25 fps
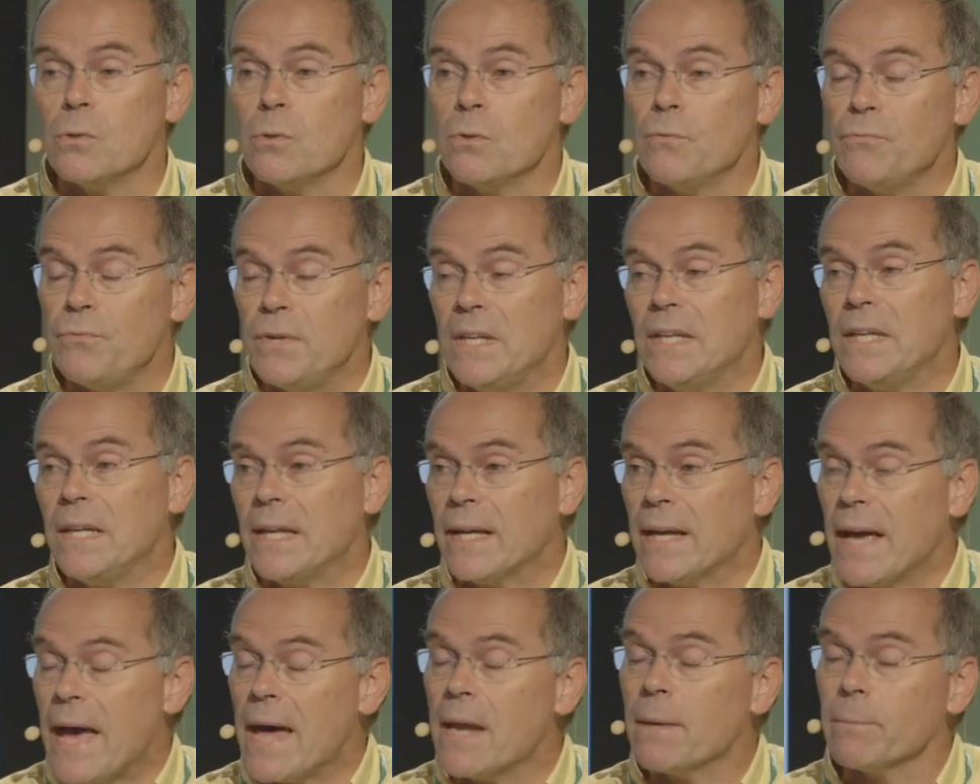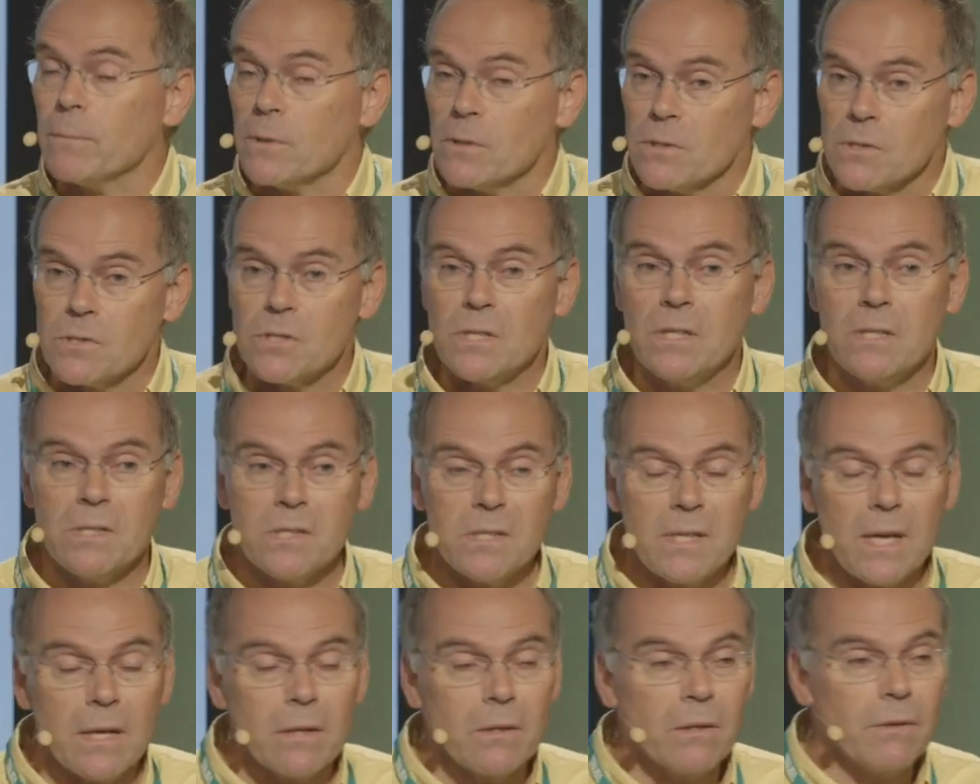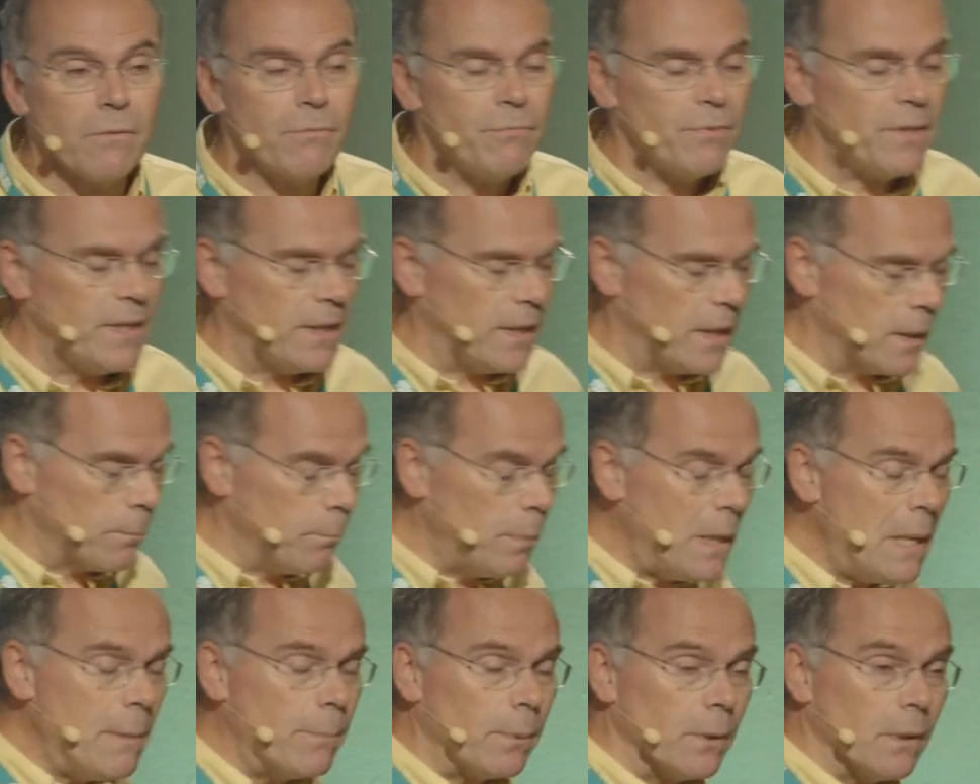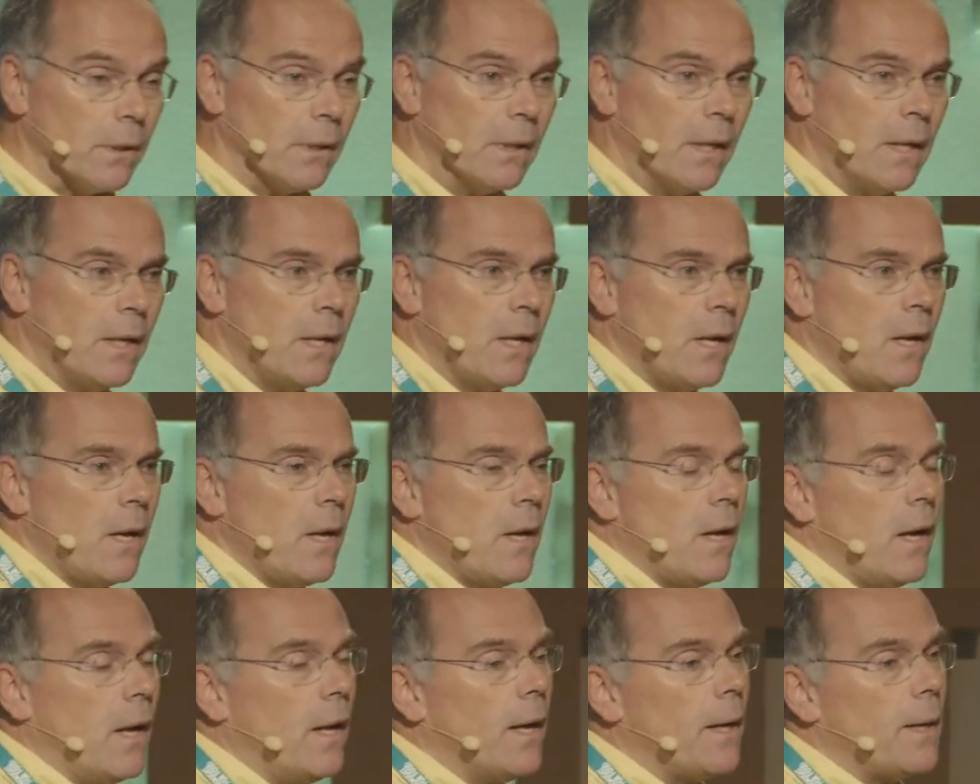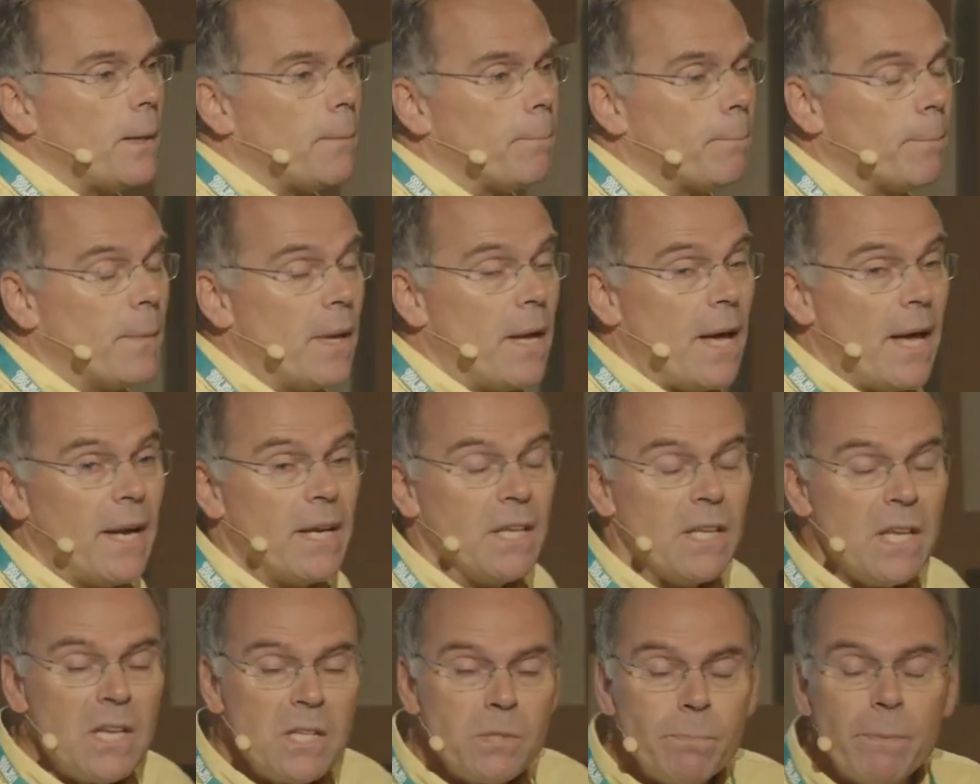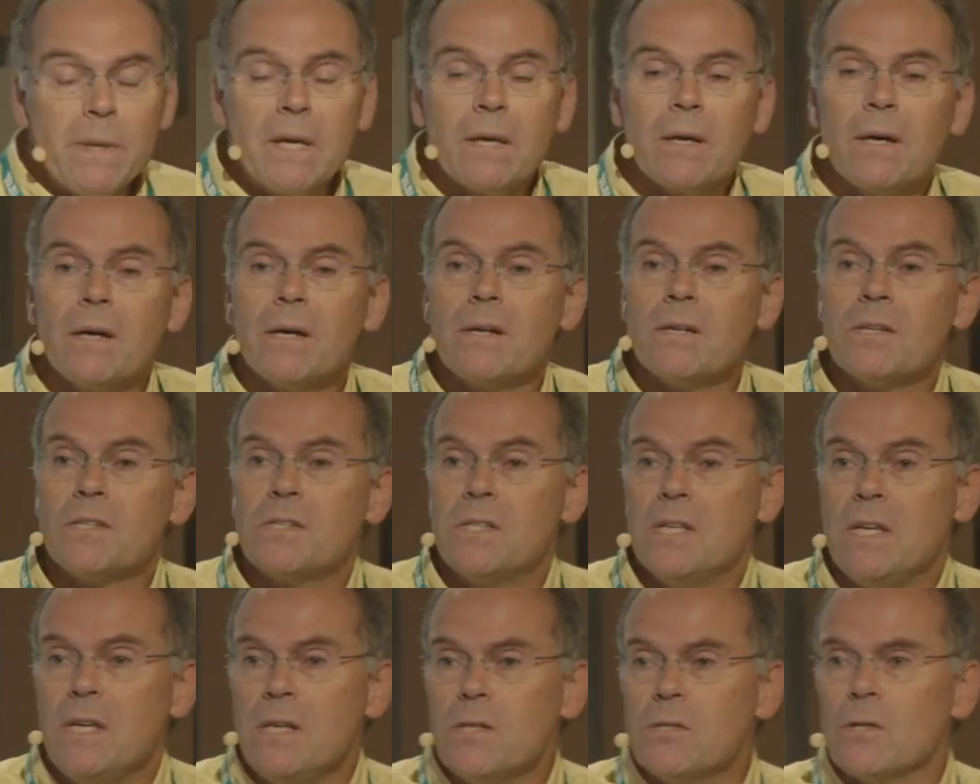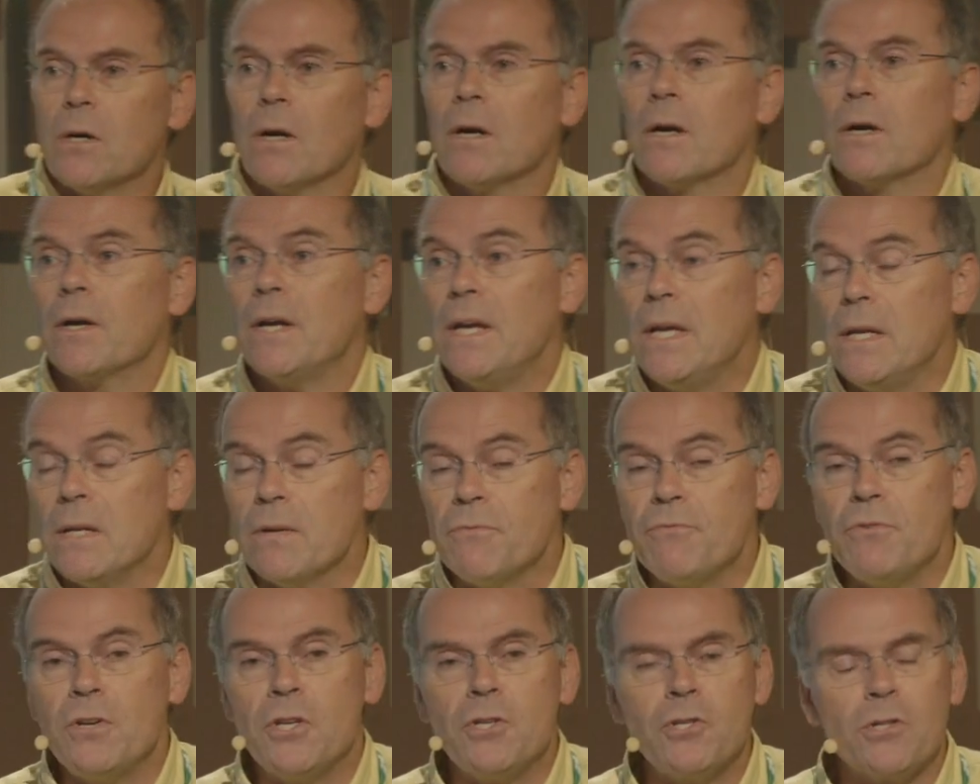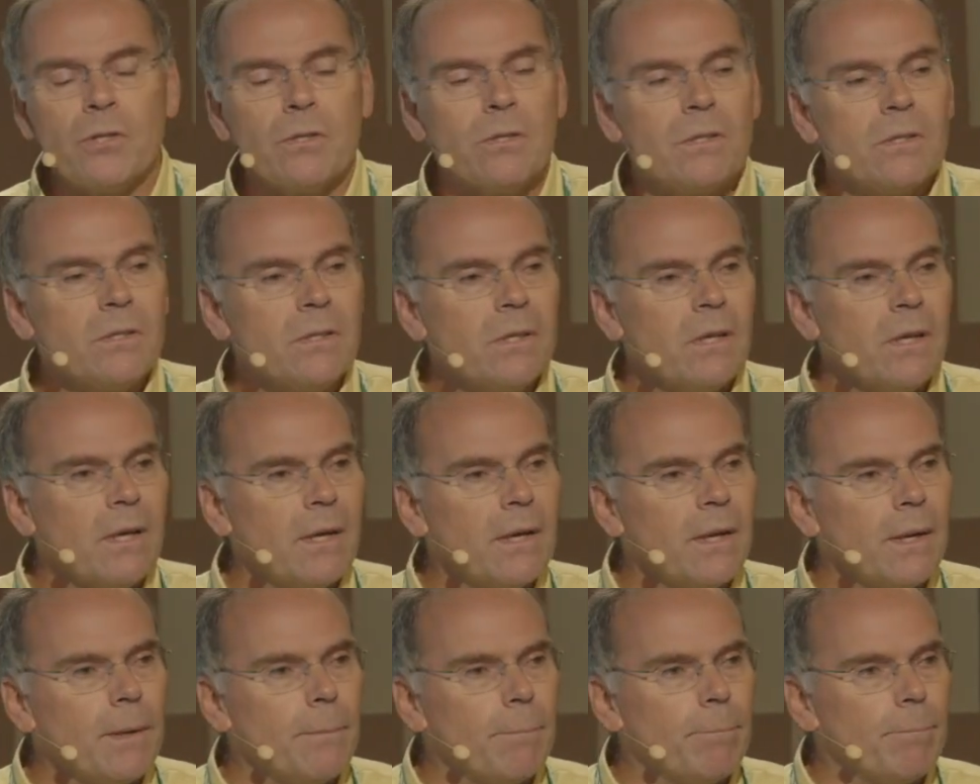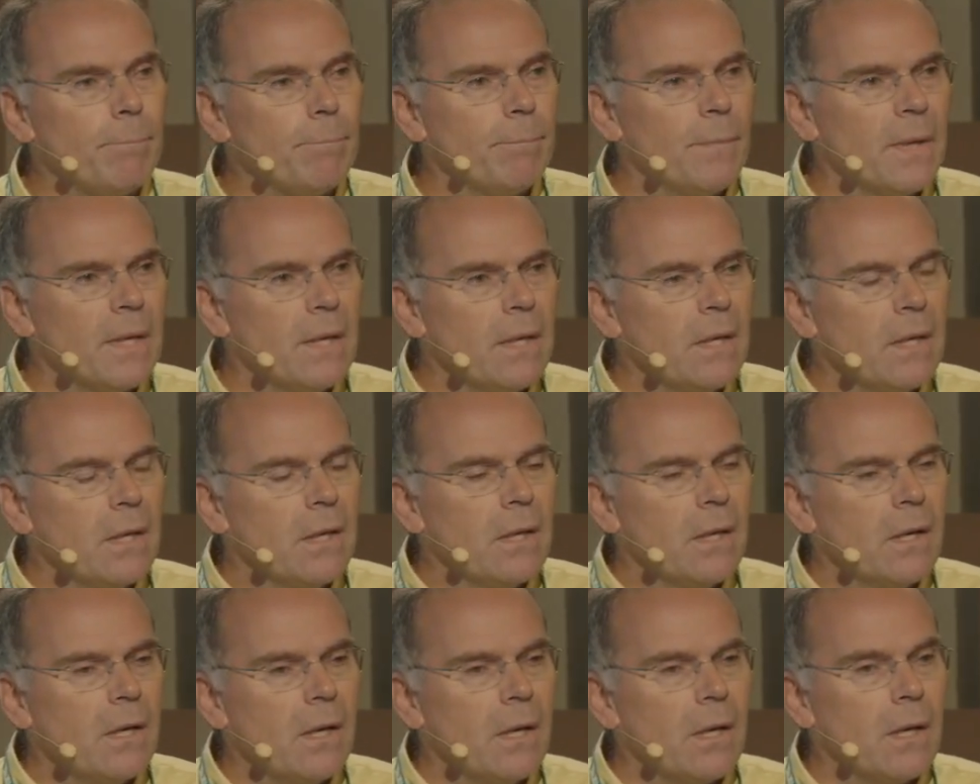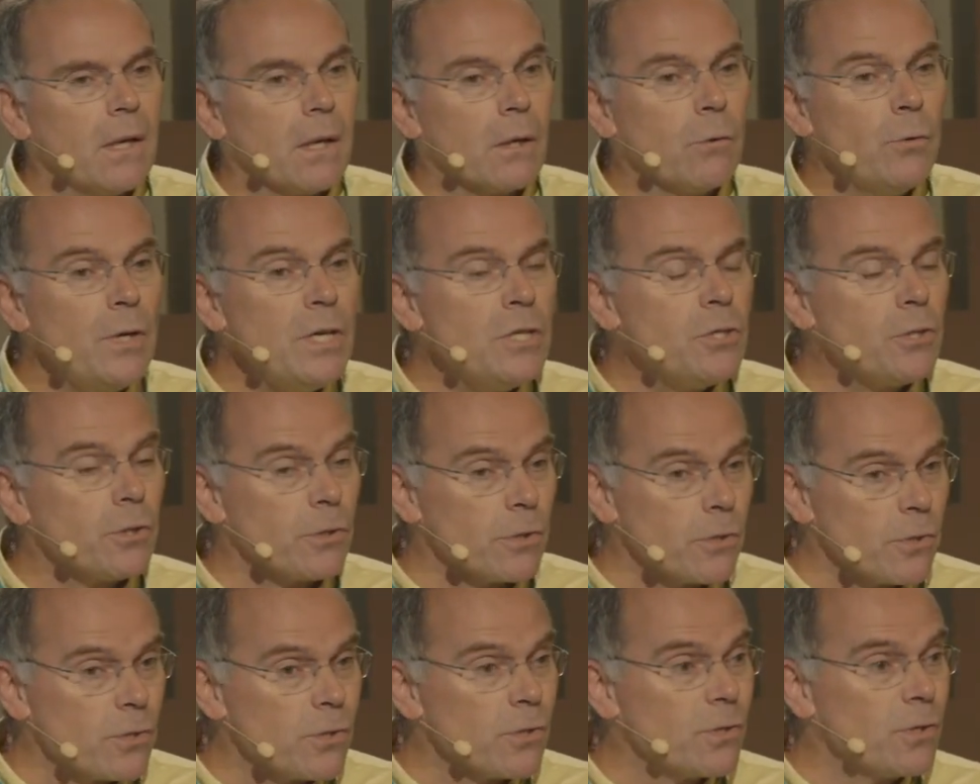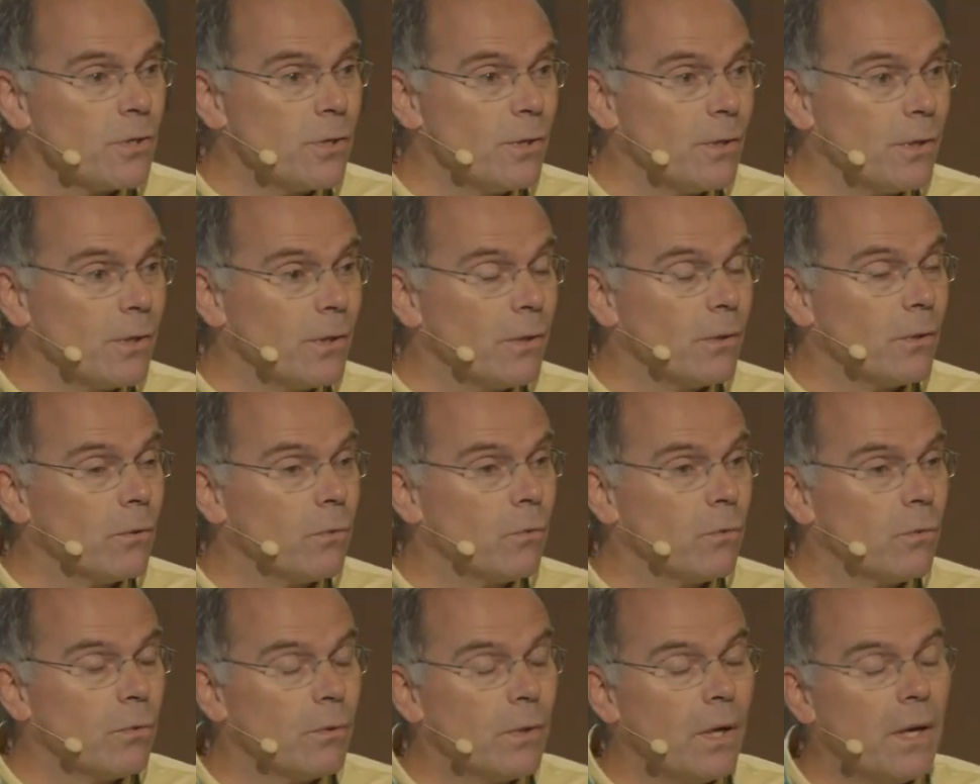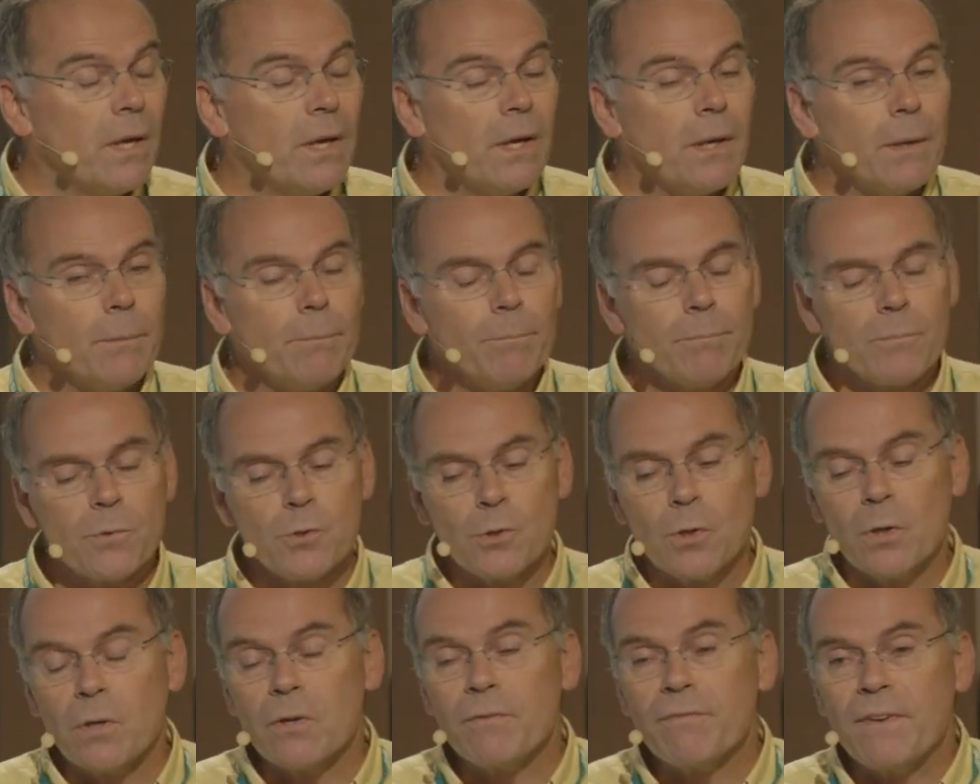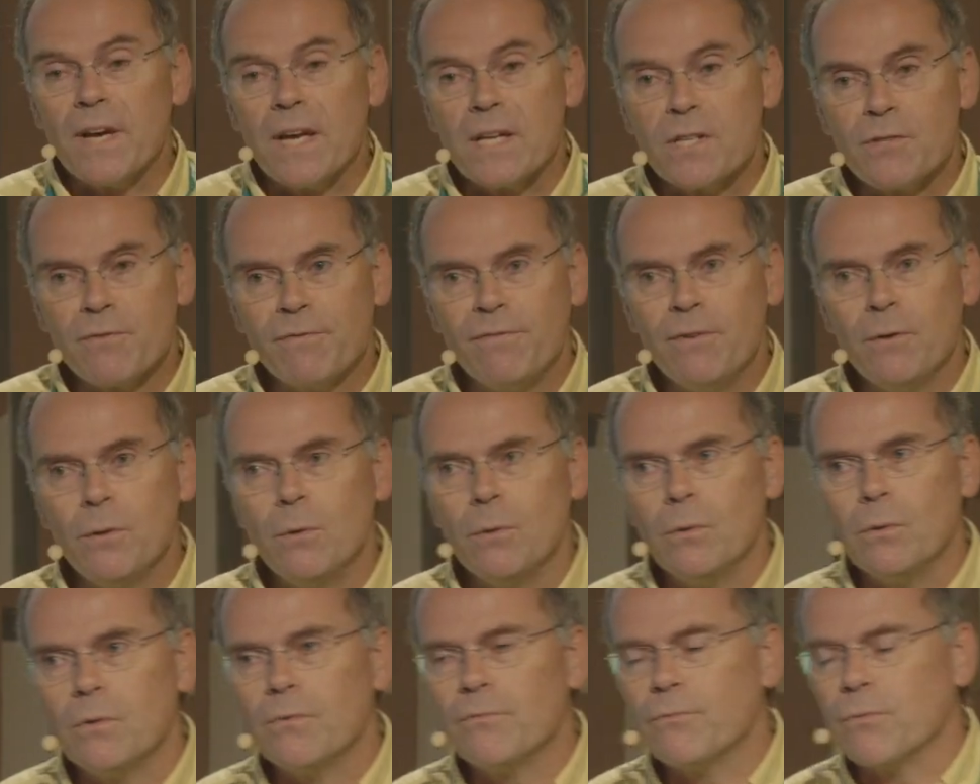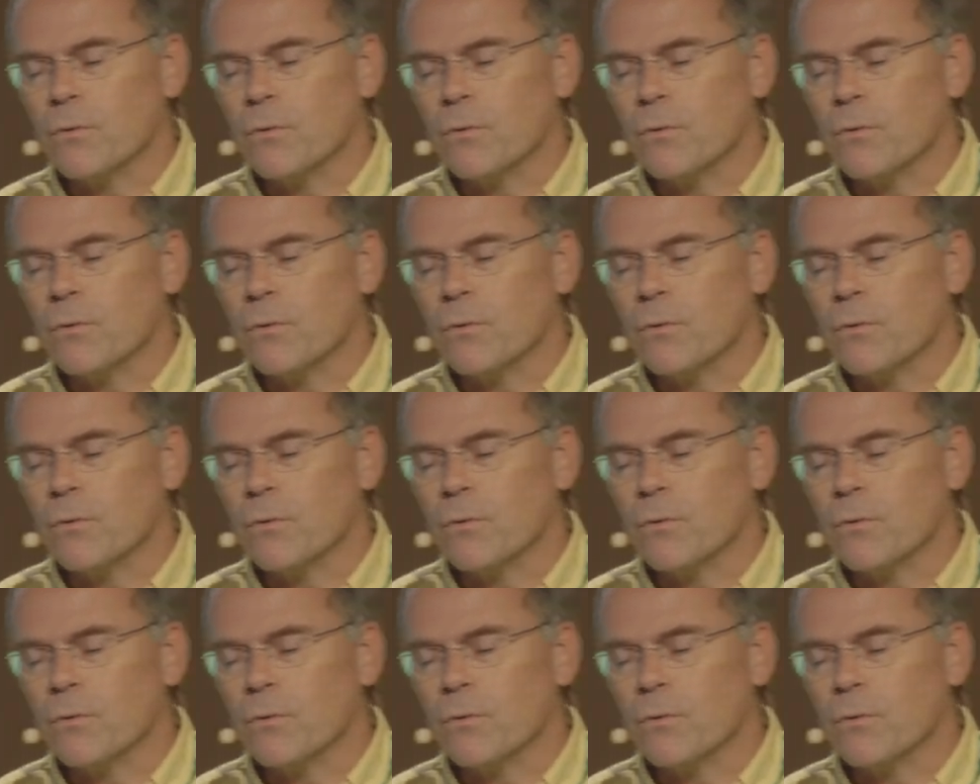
to feeding animals instead of feeding people. Um, and it is because these are inefficient um, uh, creatures to um, serve as food